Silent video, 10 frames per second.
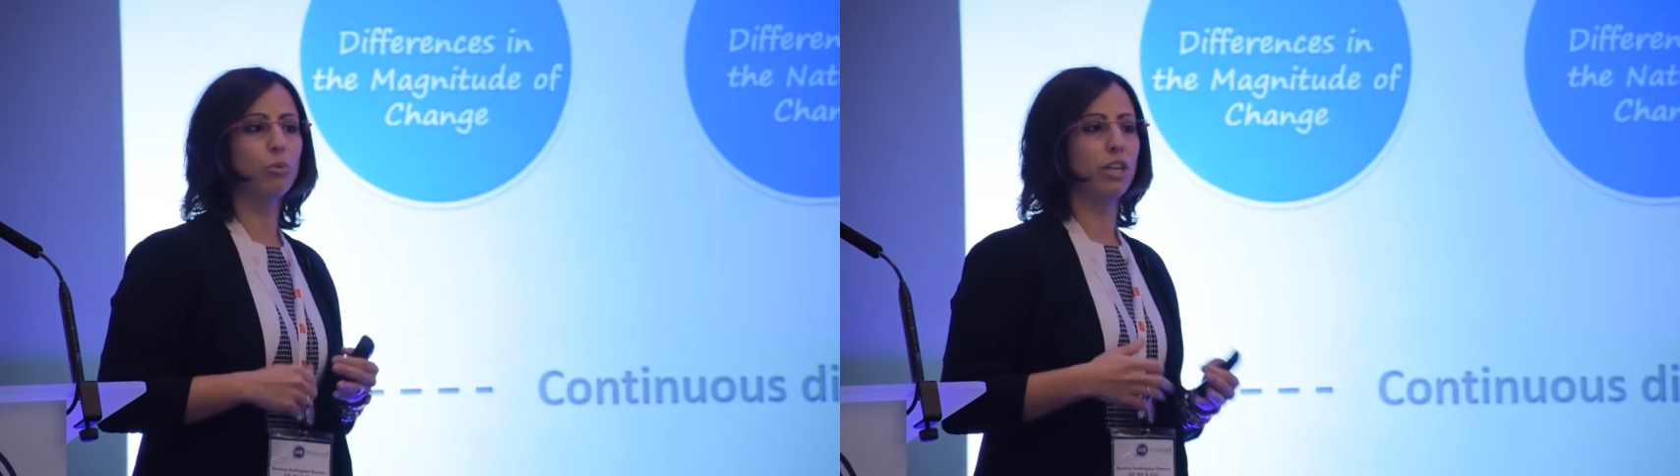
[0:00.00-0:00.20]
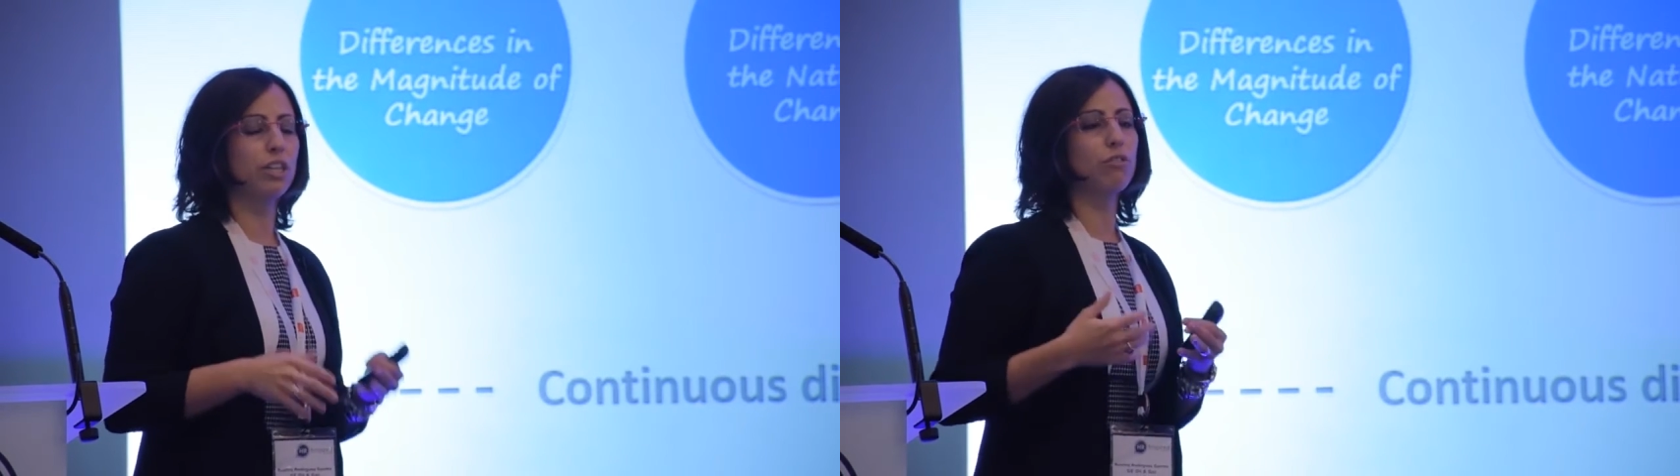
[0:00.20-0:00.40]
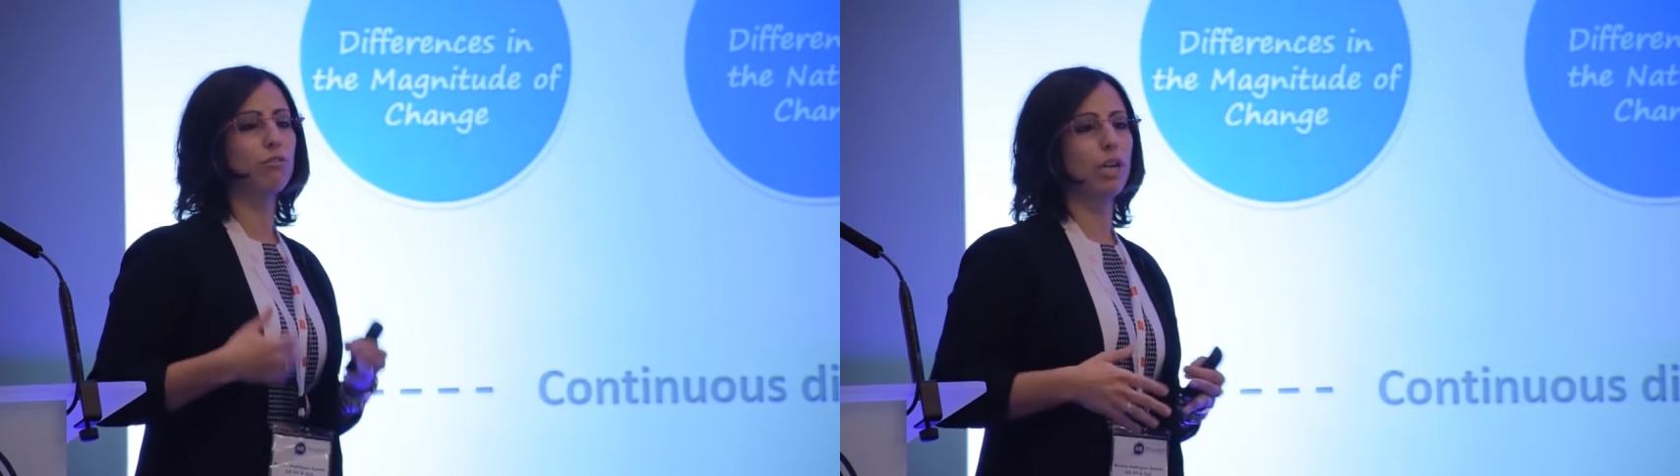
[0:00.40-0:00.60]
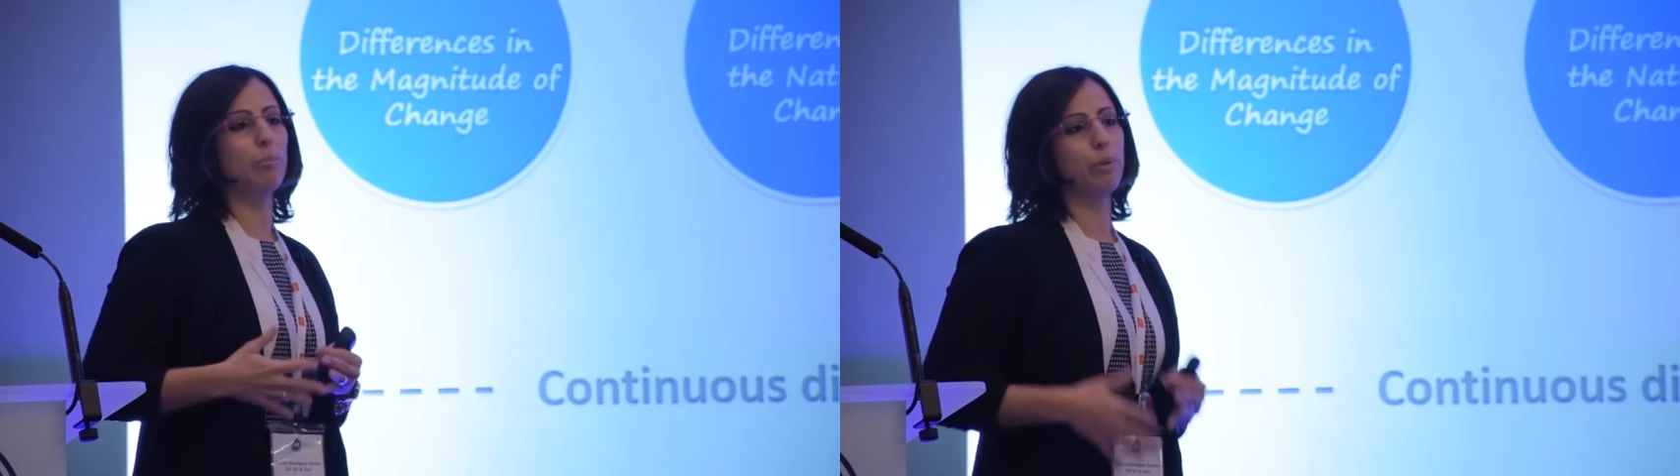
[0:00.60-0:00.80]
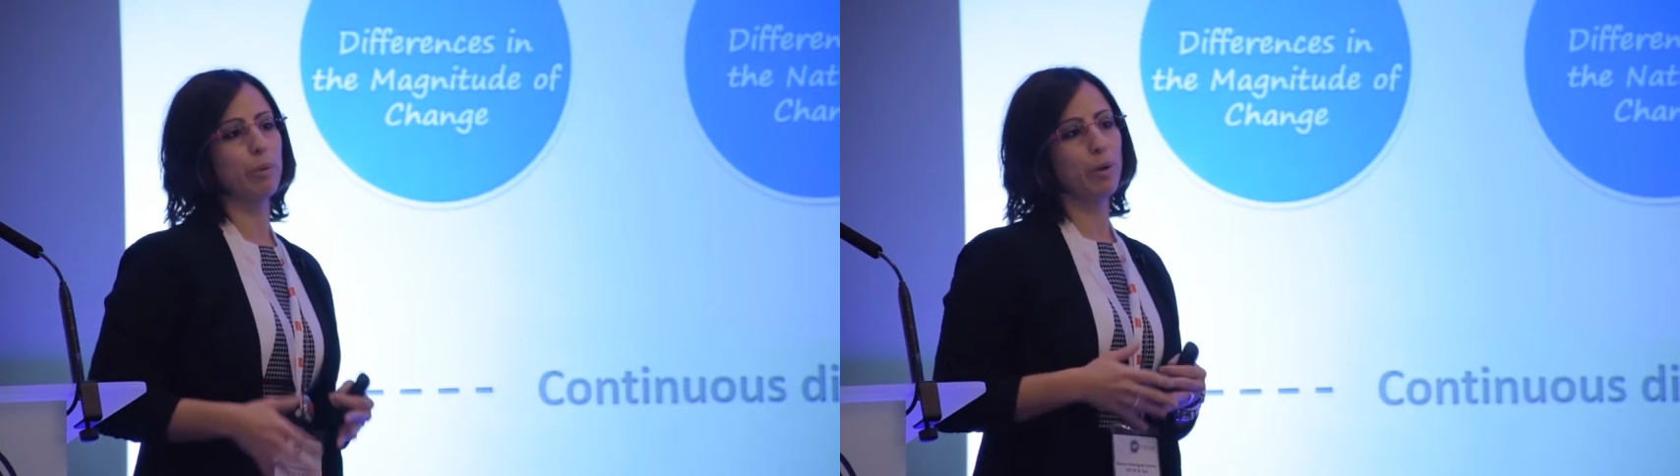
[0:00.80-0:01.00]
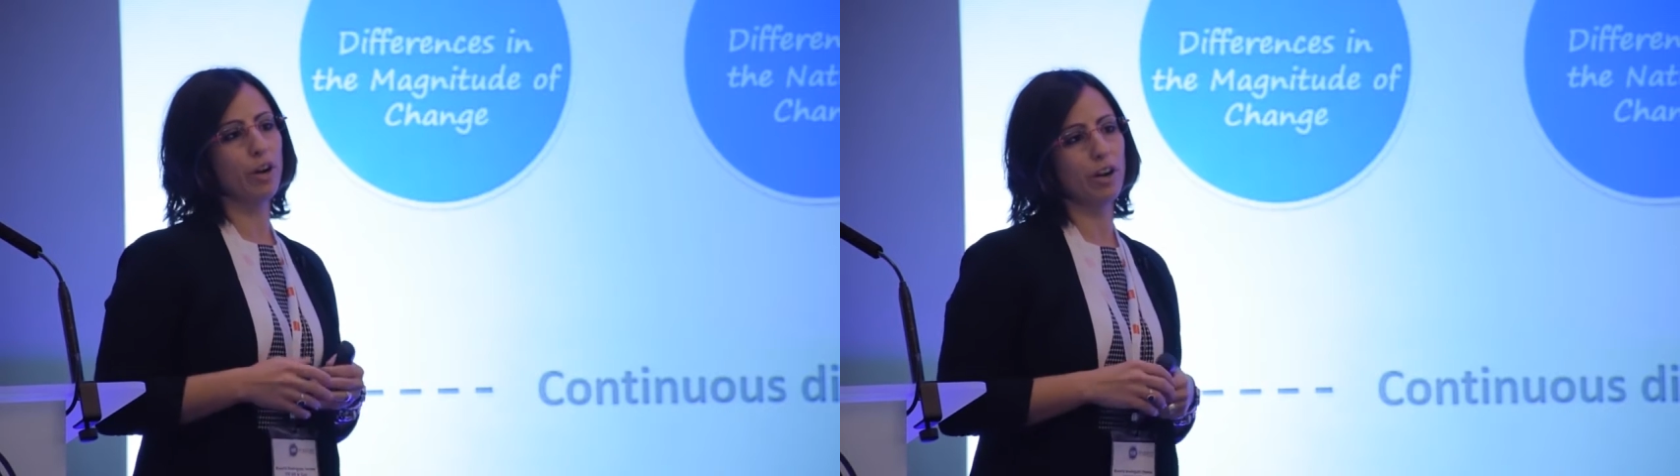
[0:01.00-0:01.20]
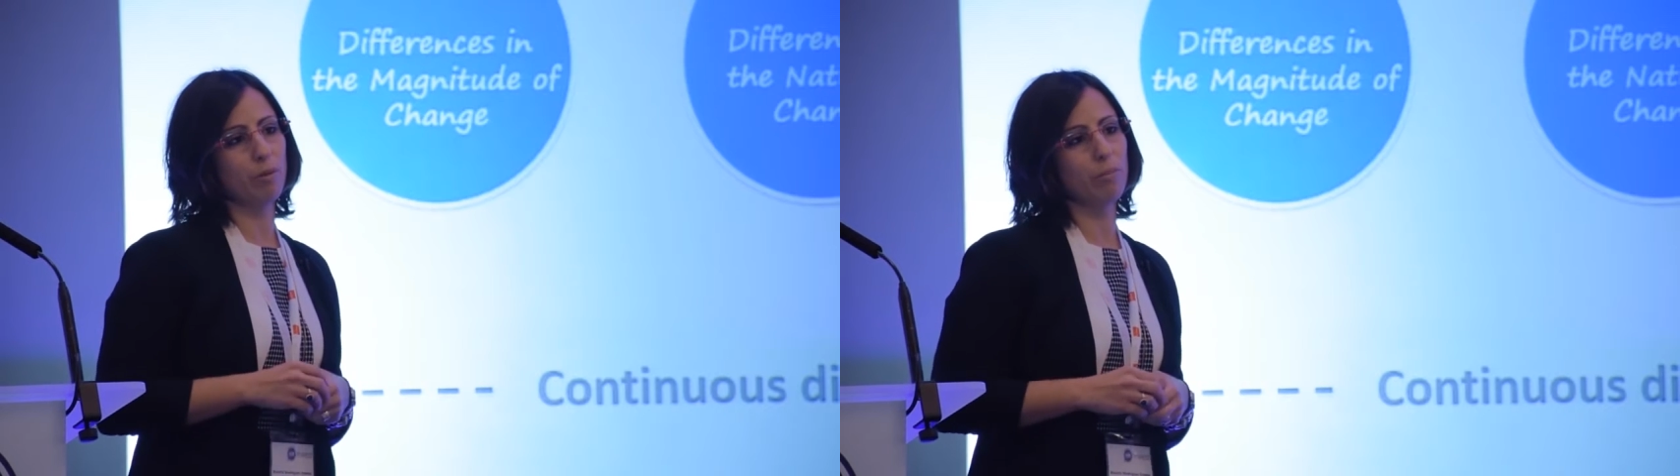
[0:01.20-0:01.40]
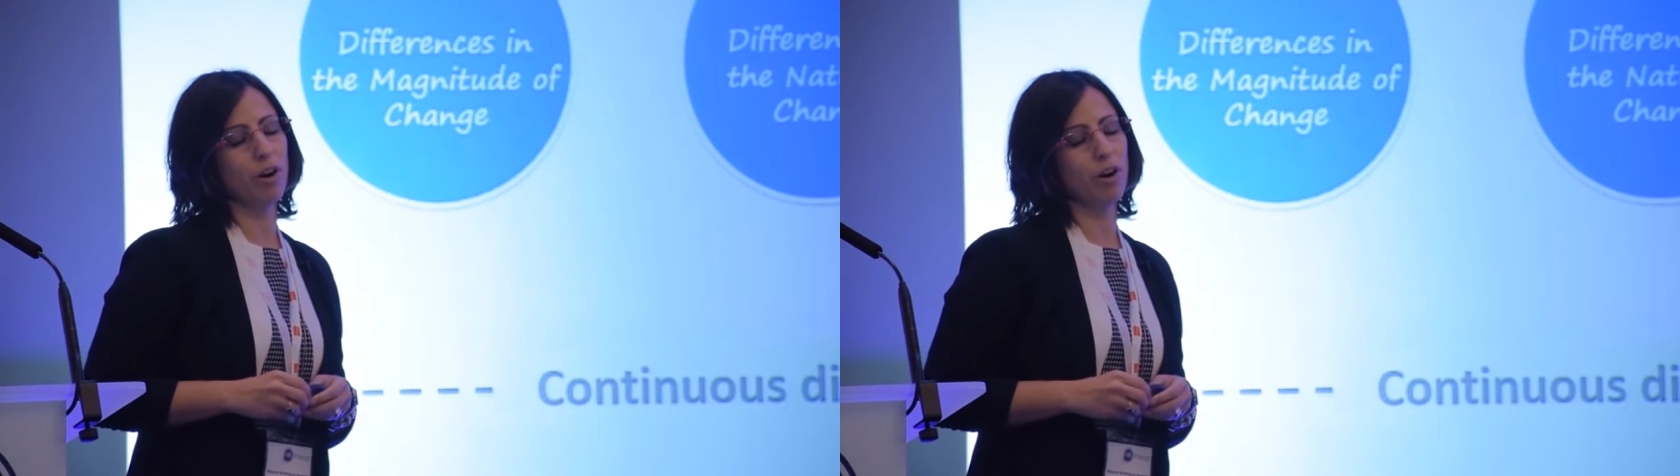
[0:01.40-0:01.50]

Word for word: we need to really prepare our,